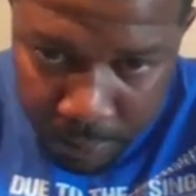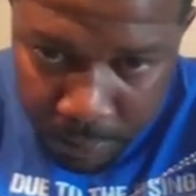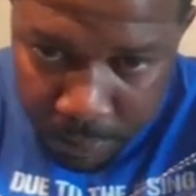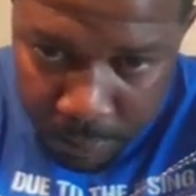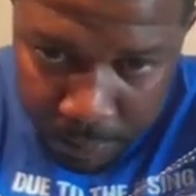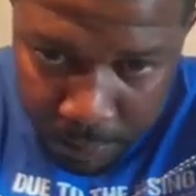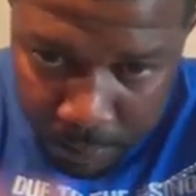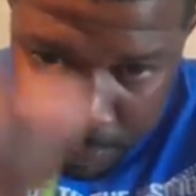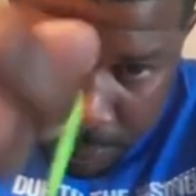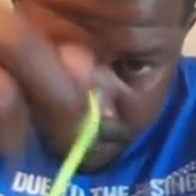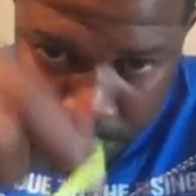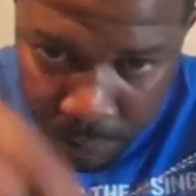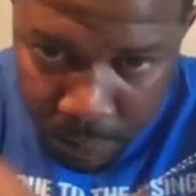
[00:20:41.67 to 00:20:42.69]

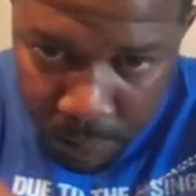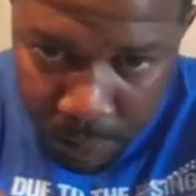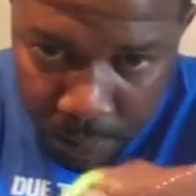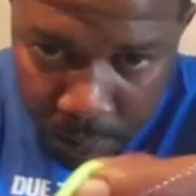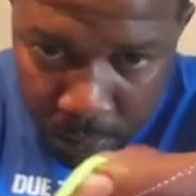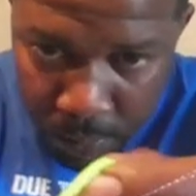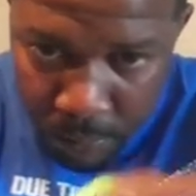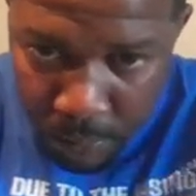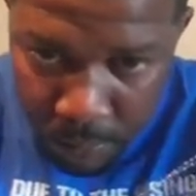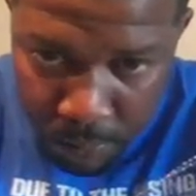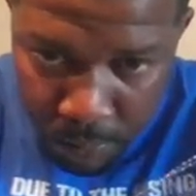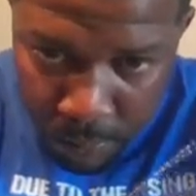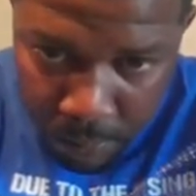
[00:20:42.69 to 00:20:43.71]

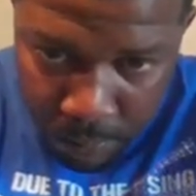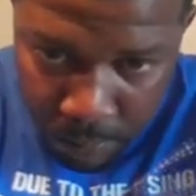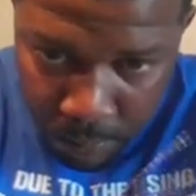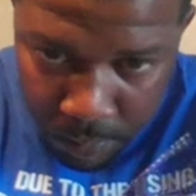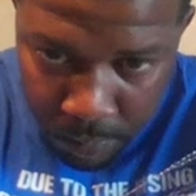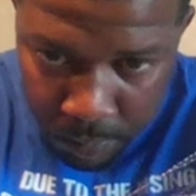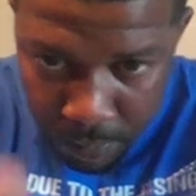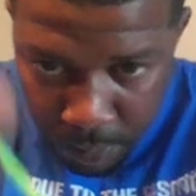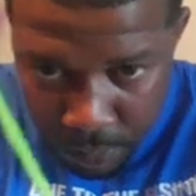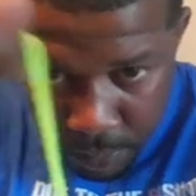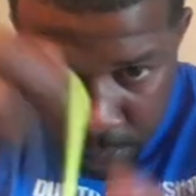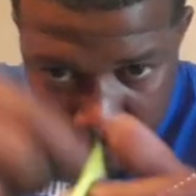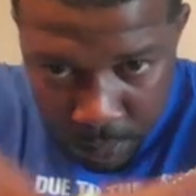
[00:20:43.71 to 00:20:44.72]

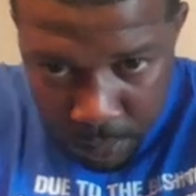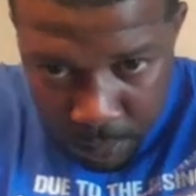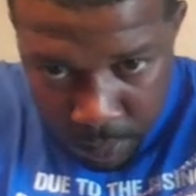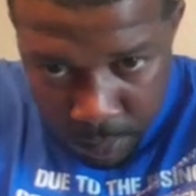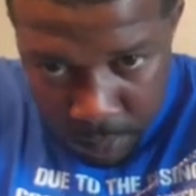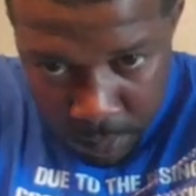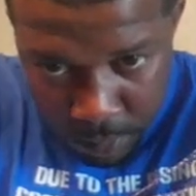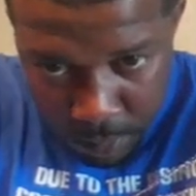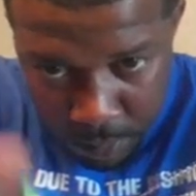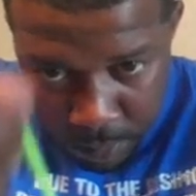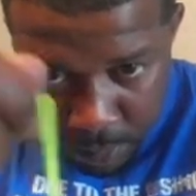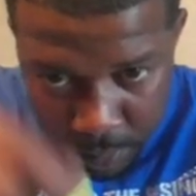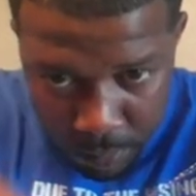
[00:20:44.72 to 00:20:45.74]

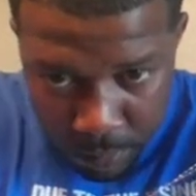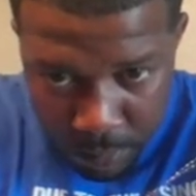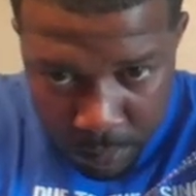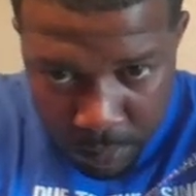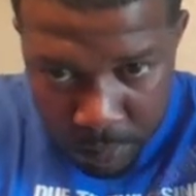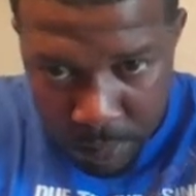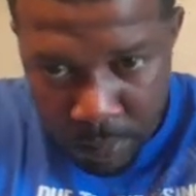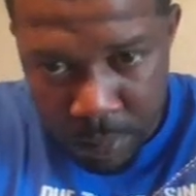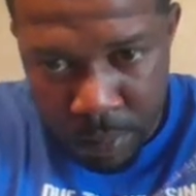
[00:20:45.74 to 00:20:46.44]
Nobody speaks.